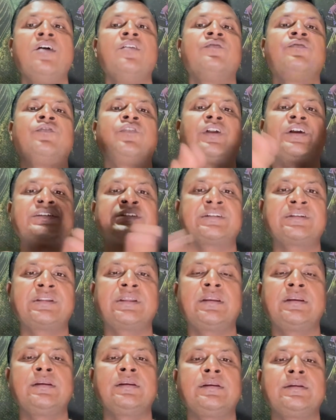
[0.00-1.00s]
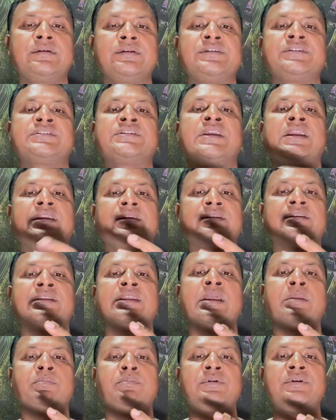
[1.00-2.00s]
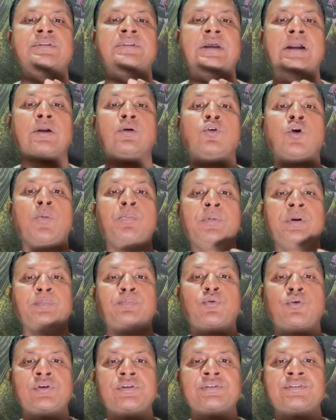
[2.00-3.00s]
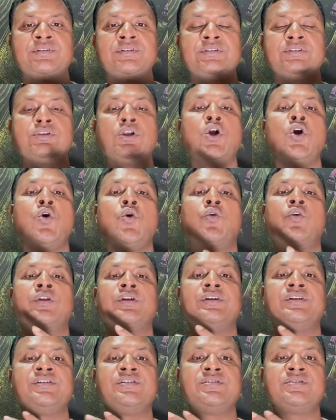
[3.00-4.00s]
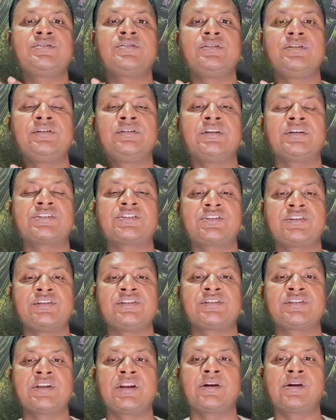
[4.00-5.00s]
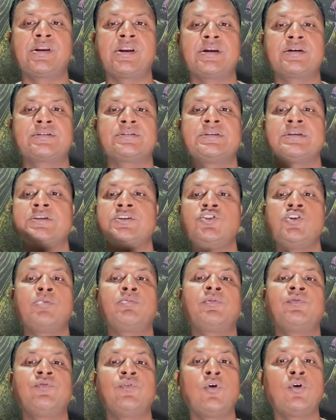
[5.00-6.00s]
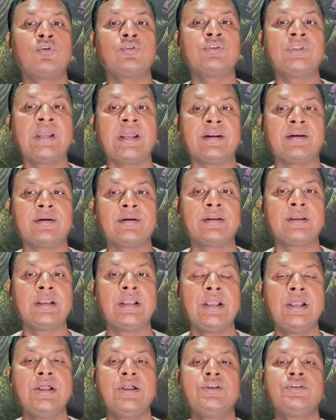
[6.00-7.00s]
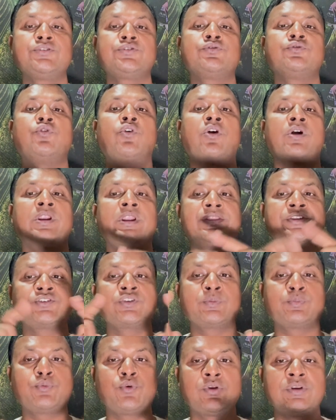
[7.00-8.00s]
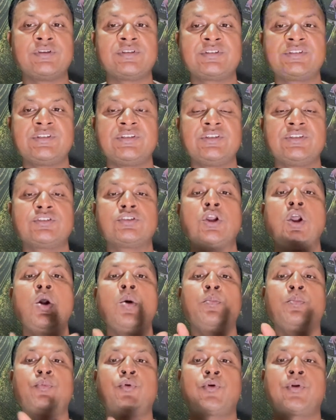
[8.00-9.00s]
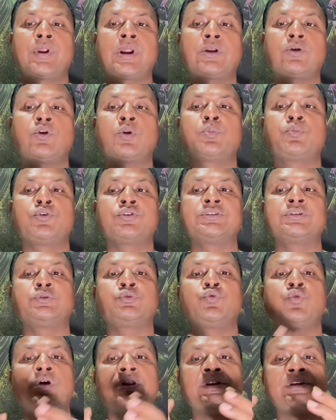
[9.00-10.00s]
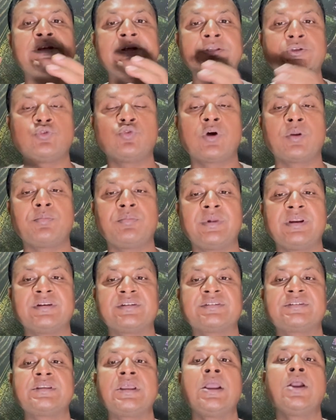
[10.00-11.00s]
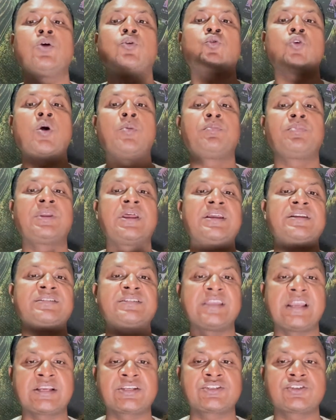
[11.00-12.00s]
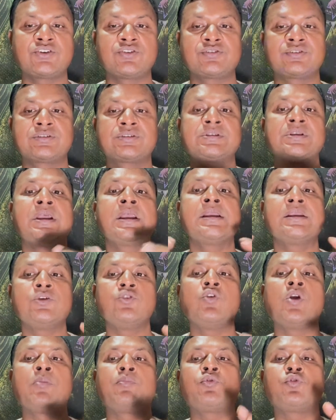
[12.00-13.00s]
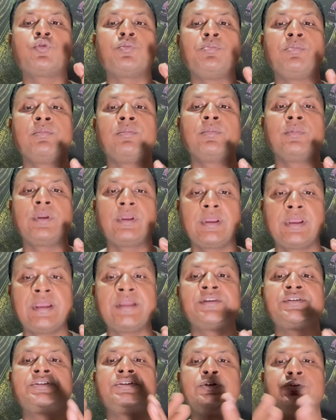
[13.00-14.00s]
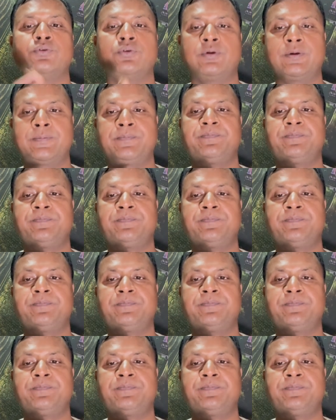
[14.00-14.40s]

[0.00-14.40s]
For external, it can be the government policies or industry standards. You have to follow that. So organization policies, product or project quality requirements, compliance actions, you have to ensure.